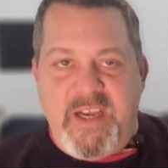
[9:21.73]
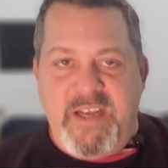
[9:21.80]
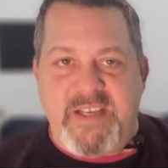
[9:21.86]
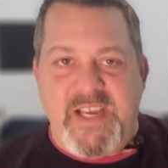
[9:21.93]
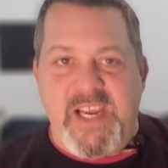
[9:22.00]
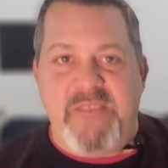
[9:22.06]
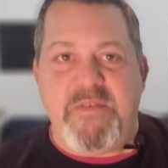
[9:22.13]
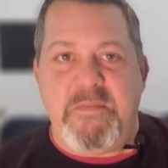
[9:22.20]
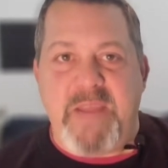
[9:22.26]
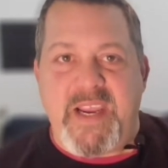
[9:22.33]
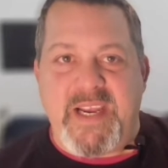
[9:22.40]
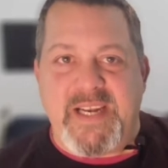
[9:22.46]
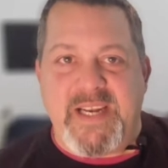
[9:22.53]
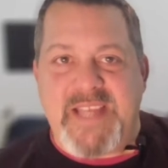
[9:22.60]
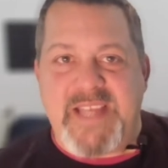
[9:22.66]
to even make
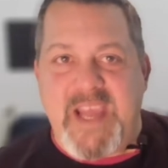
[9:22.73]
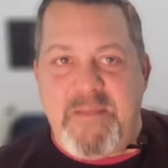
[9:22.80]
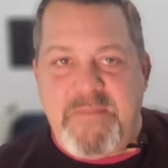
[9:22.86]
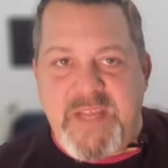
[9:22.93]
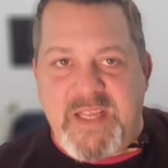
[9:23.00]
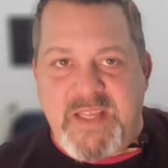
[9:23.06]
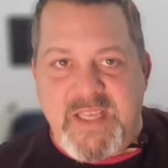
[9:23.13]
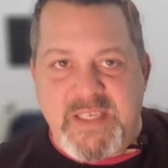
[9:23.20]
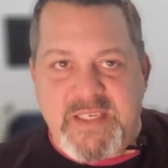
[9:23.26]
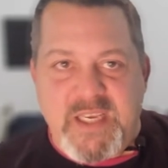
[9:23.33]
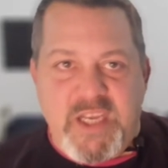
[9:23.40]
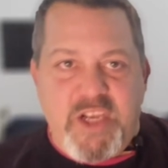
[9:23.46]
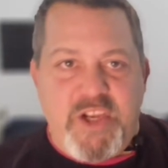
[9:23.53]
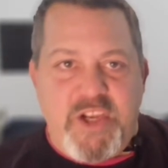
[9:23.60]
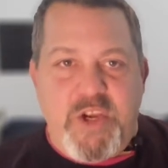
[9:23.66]
an attempt at this,
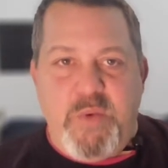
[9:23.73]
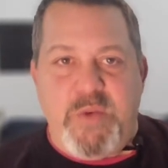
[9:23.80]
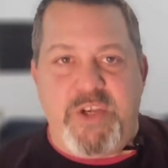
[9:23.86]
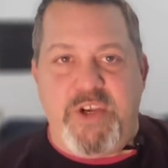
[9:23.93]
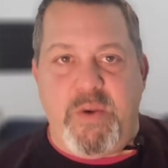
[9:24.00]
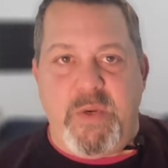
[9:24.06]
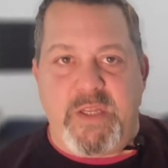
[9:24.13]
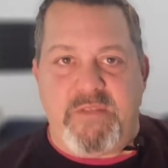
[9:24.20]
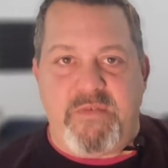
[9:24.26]
you would do it